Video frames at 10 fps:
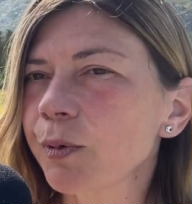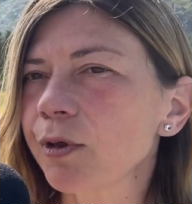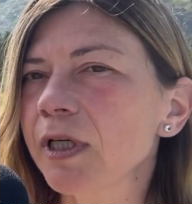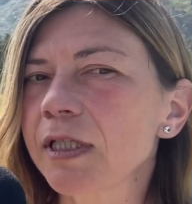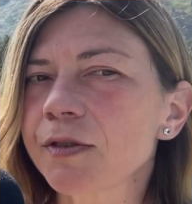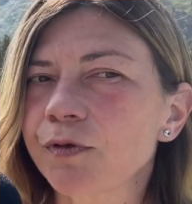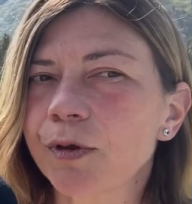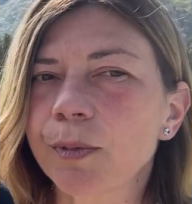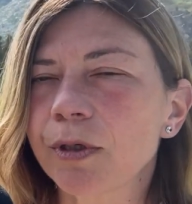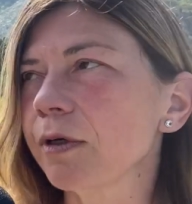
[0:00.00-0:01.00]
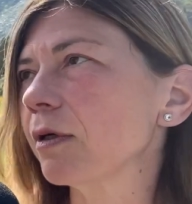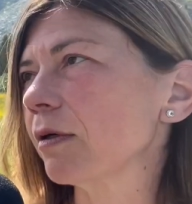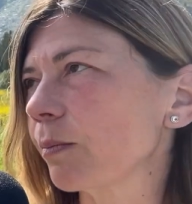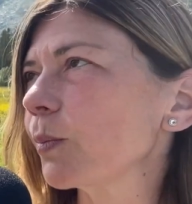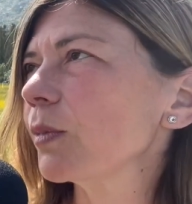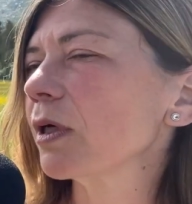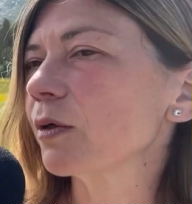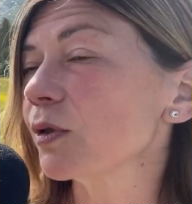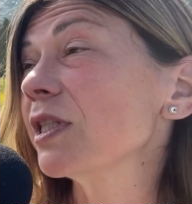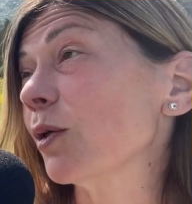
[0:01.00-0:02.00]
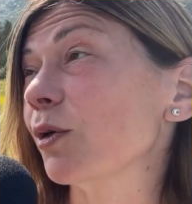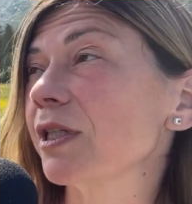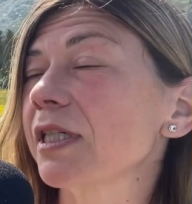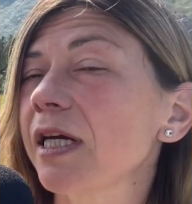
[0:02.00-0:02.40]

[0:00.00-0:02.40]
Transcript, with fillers: pork is from a good source.